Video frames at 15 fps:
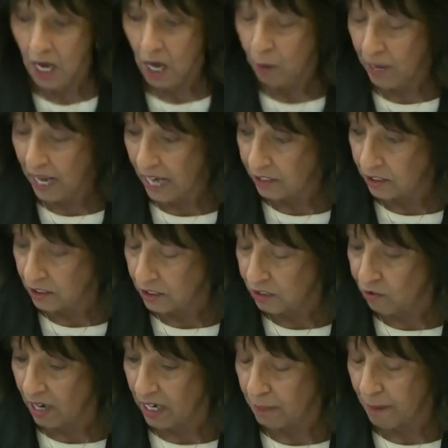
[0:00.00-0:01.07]
We had to
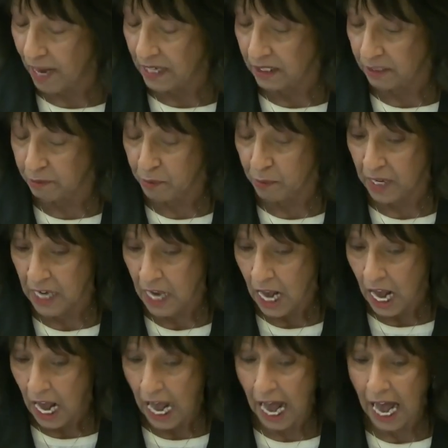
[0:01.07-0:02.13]
strike a balance between
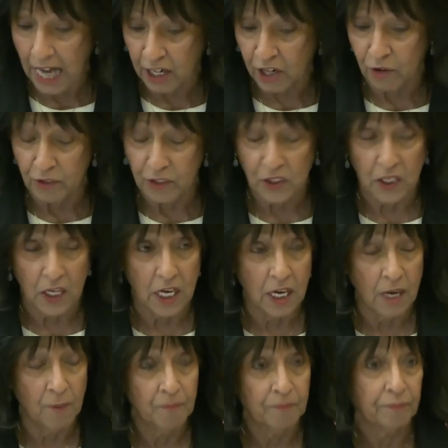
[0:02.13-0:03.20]

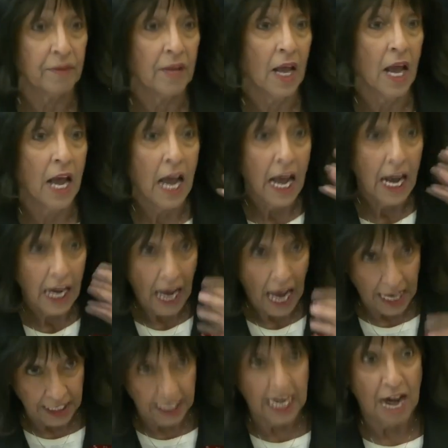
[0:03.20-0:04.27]
accuracy
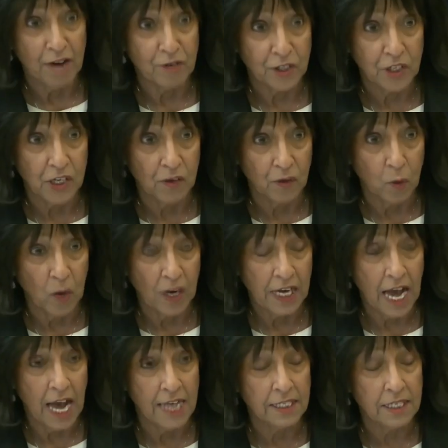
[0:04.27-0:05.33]
and clarity on the one
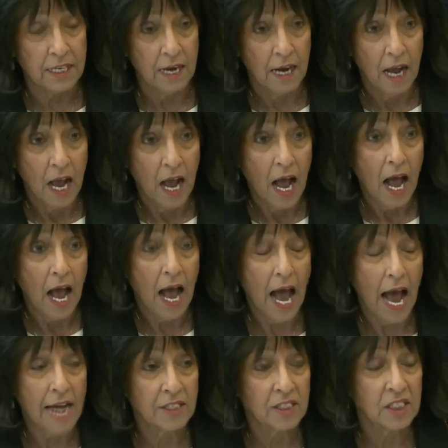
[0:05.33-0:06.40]
hand, and